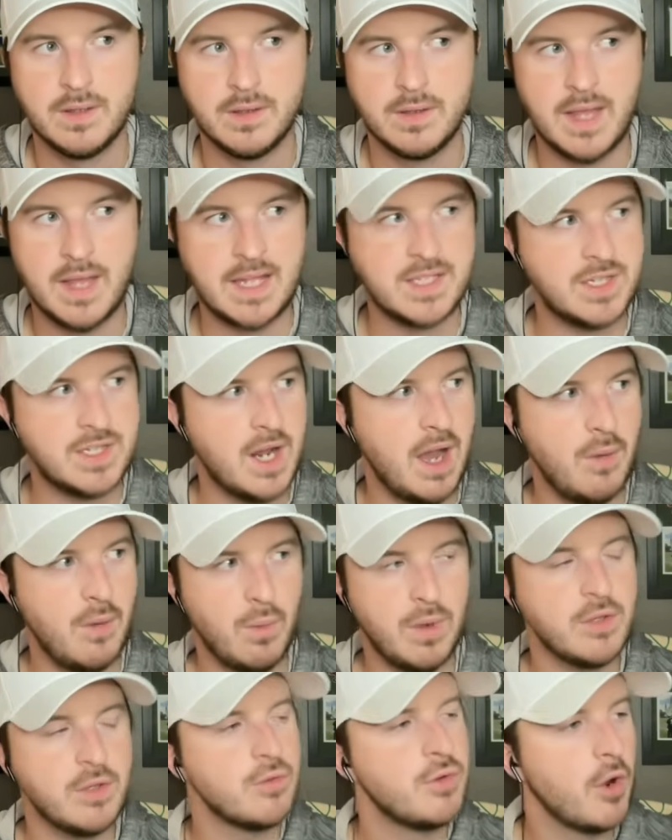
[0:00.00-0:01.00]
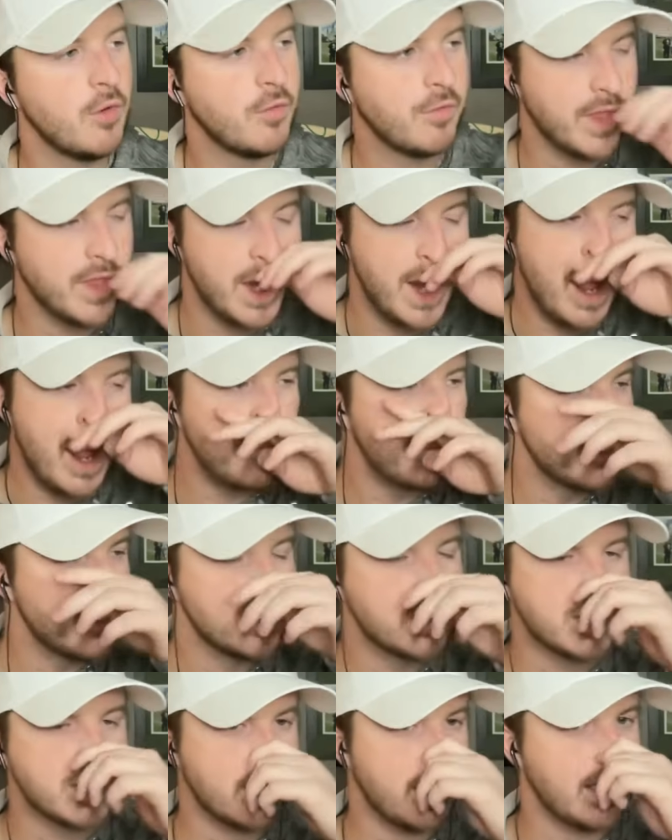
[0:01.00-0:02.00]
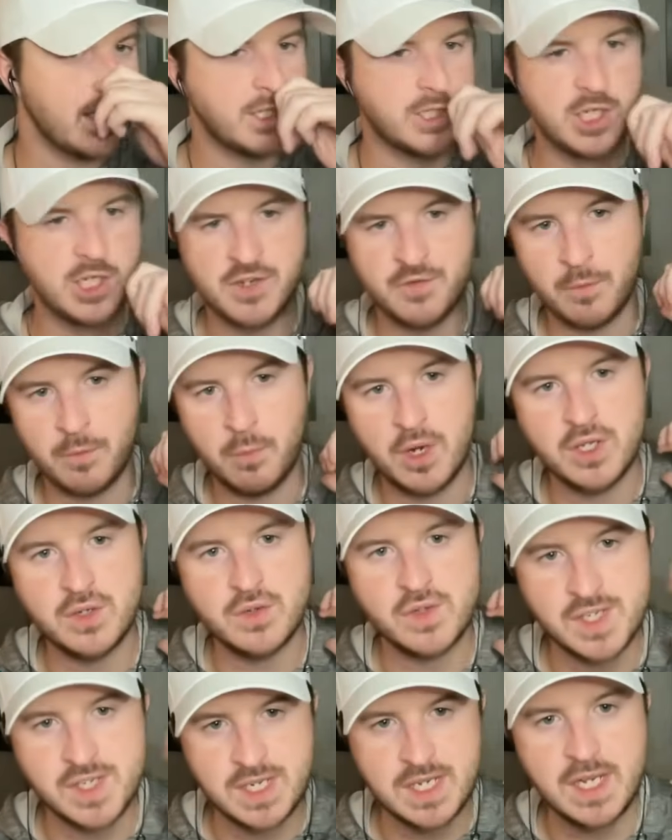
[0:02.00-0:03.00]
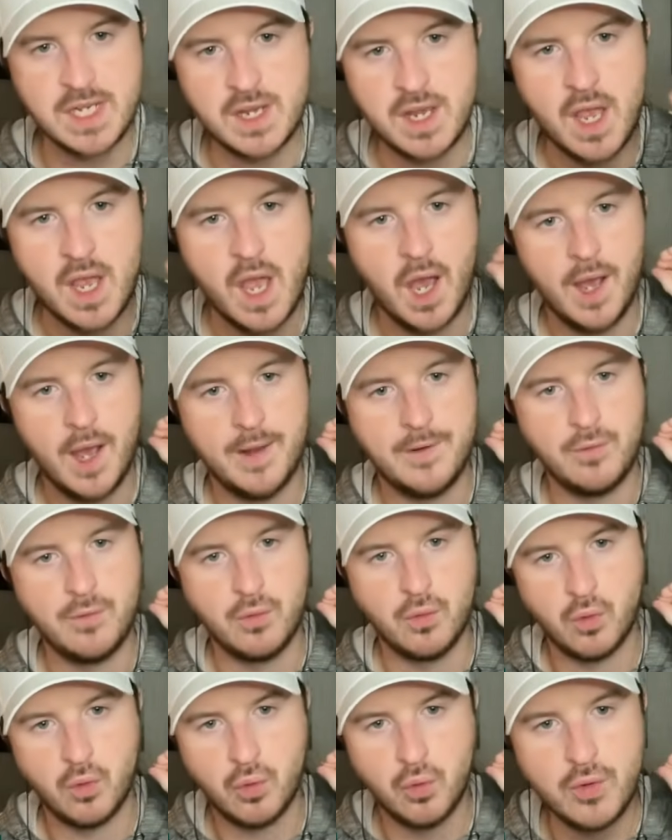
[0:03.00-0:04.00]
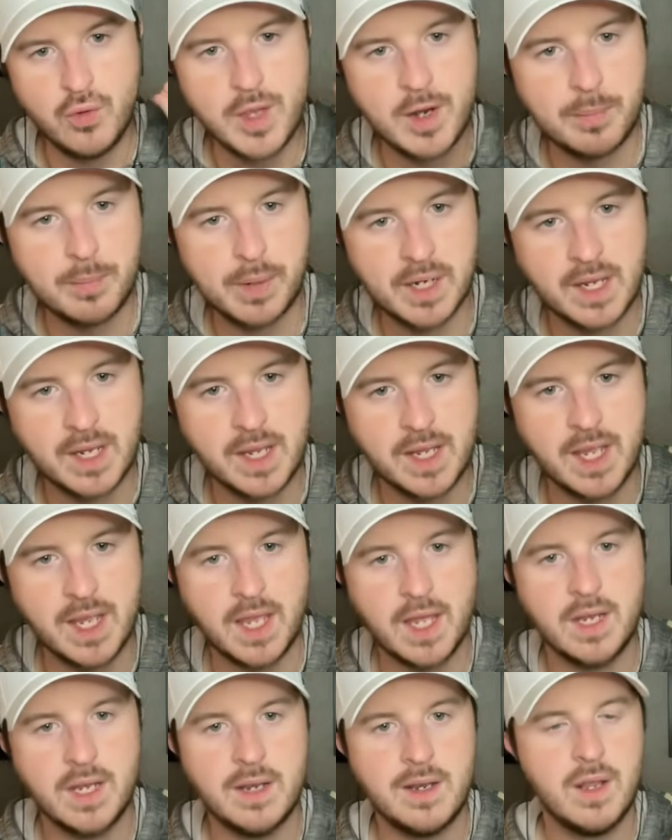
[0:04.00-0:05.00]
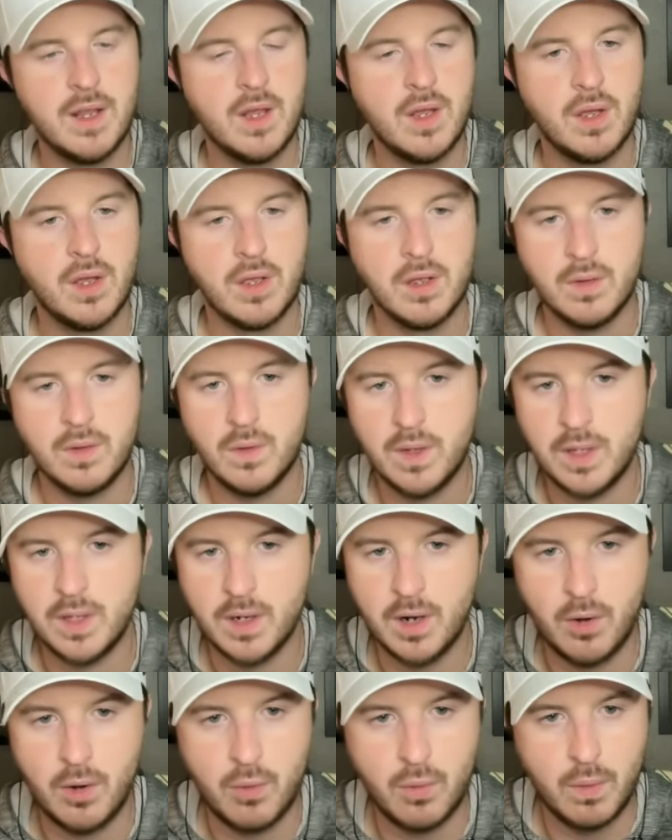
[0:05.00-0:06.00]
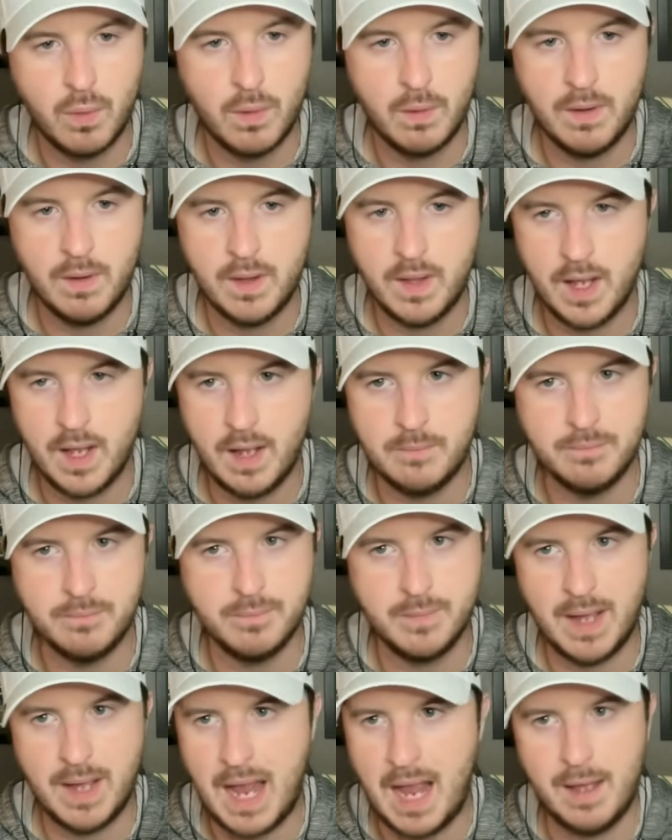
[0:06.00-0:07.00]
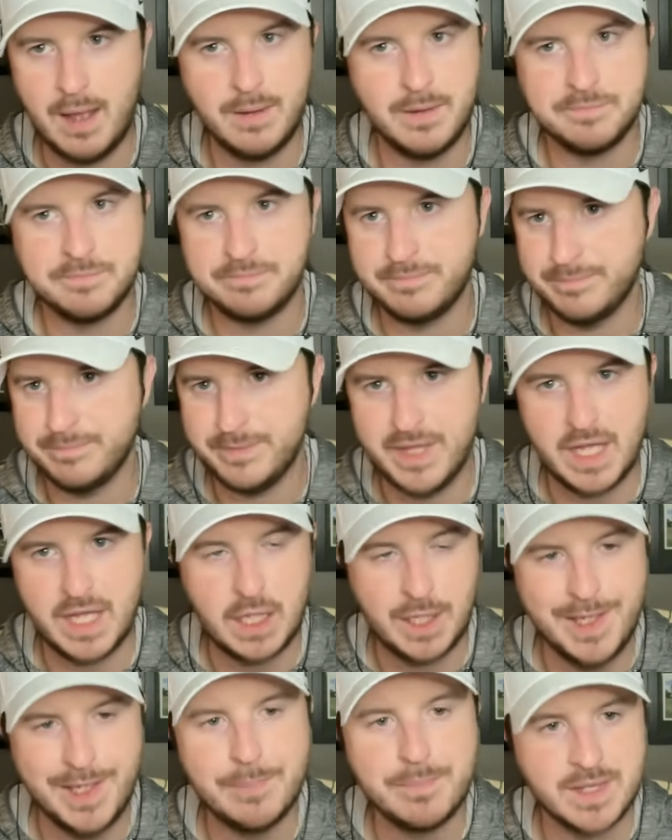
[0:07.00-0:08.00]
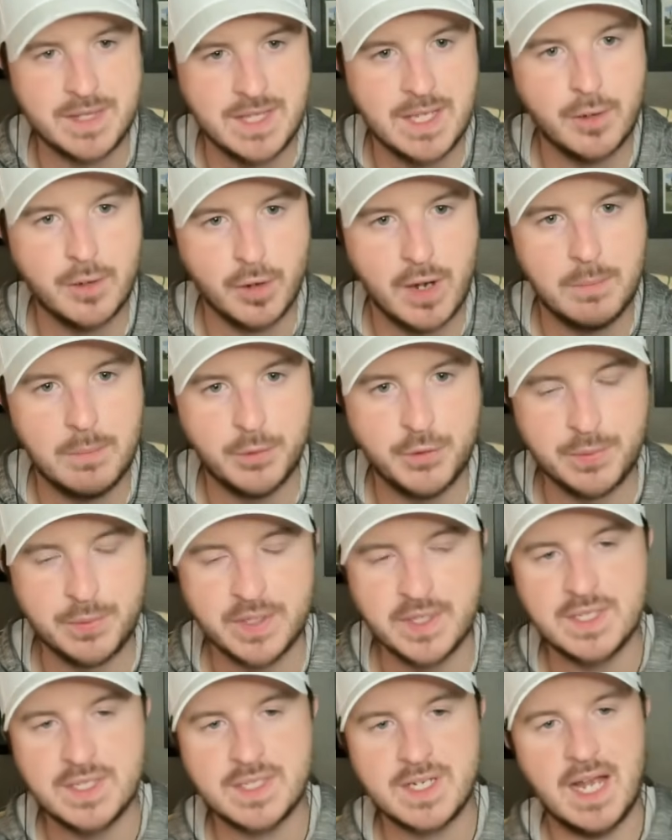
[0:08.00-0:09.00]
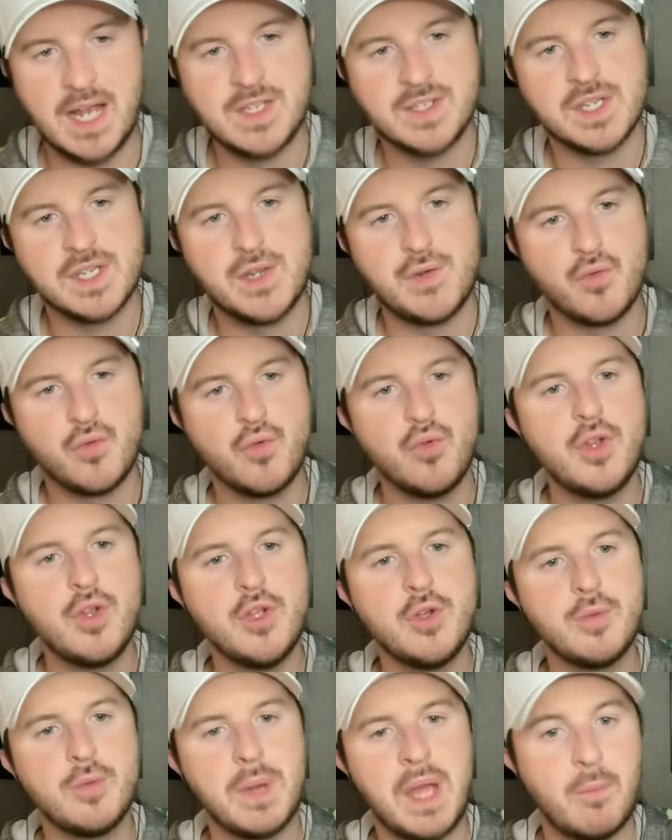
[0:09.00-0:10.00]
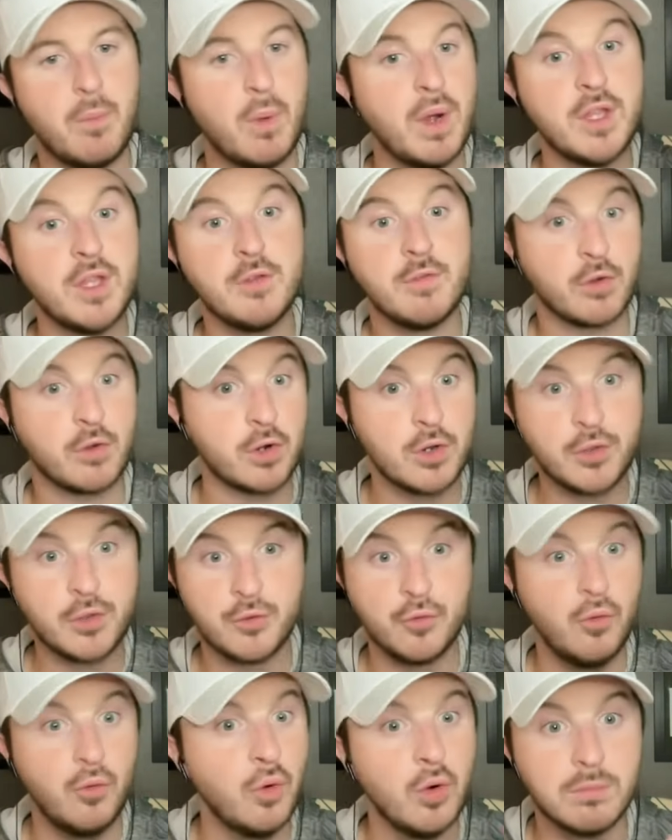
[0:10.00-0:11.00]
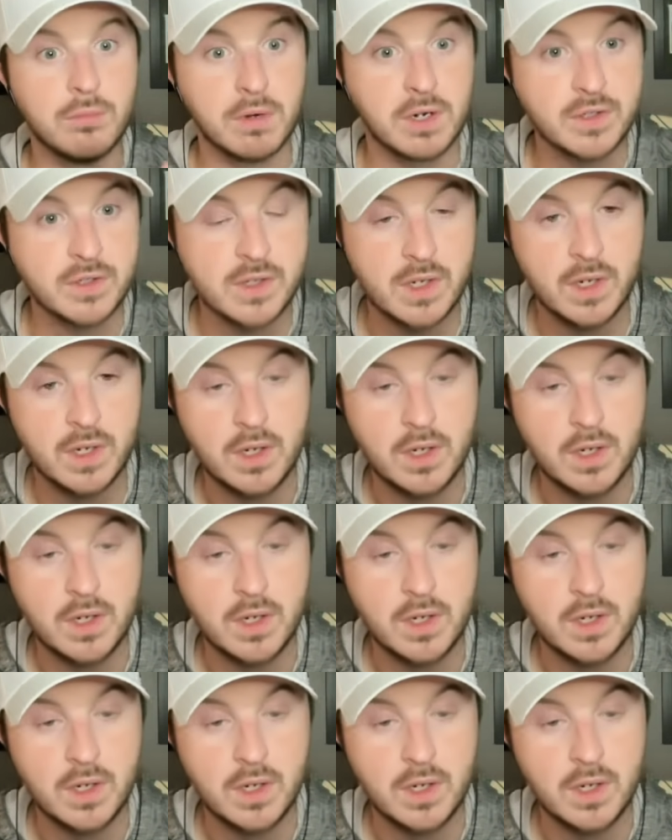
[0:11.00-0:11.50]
That's not what you know for the numbers. Like, just from what you see on who they're bringing in, you know, at the clip that they were able to bring these guys in, who do you, and what you've heard through rumors,